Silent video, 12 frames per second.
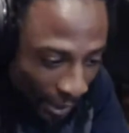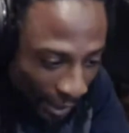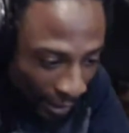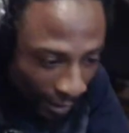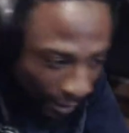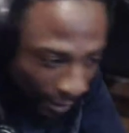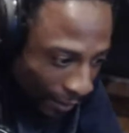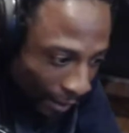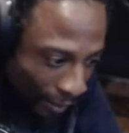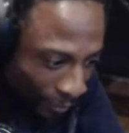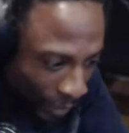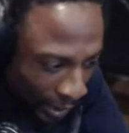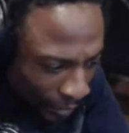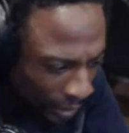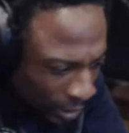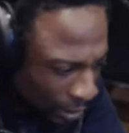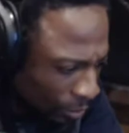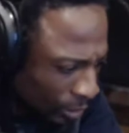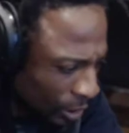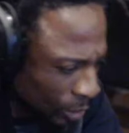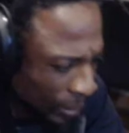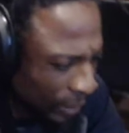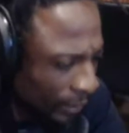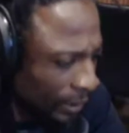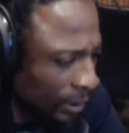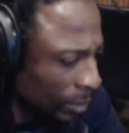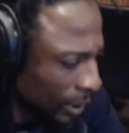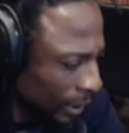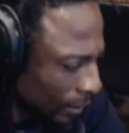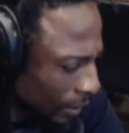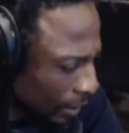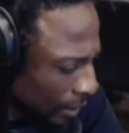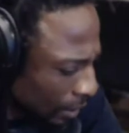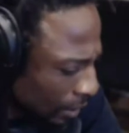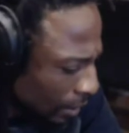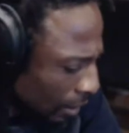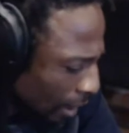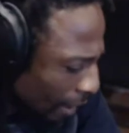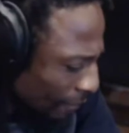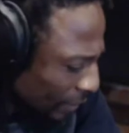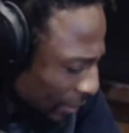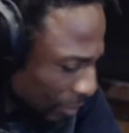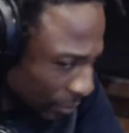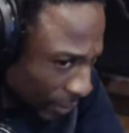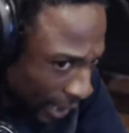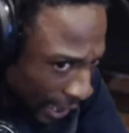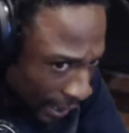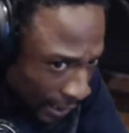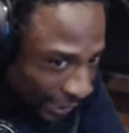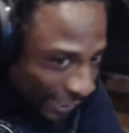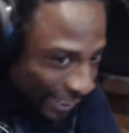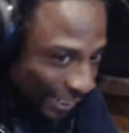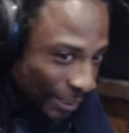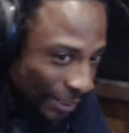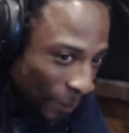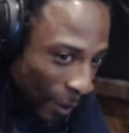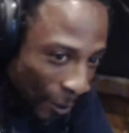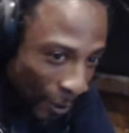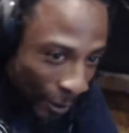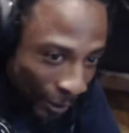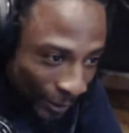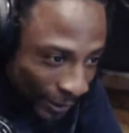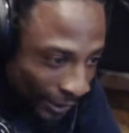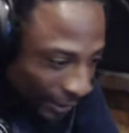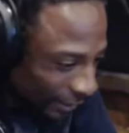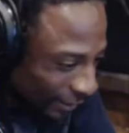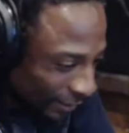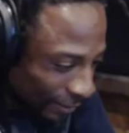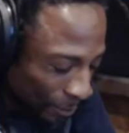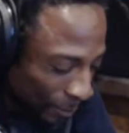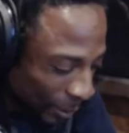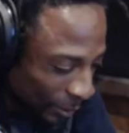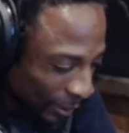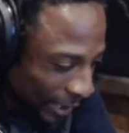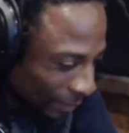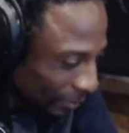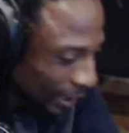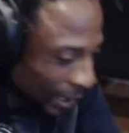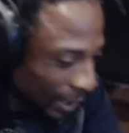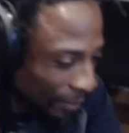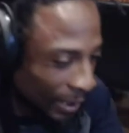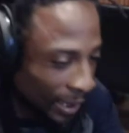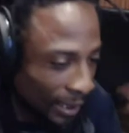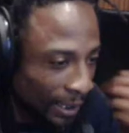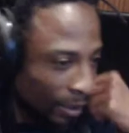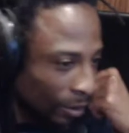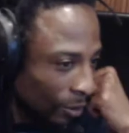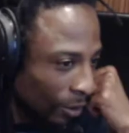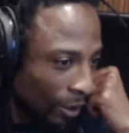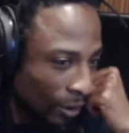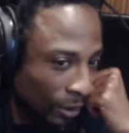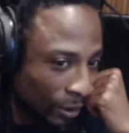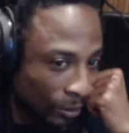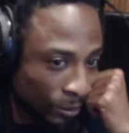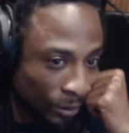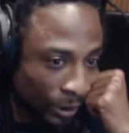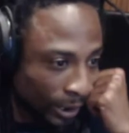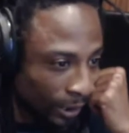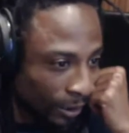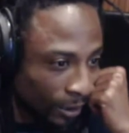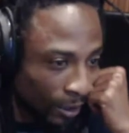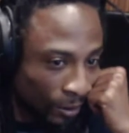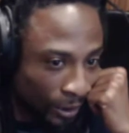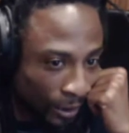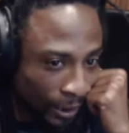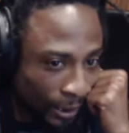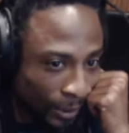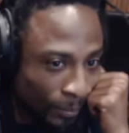I've lived a certain experience, but I've never forgot the kid in my heart. And most definitely, I veg out on cartoons just to go to sleep.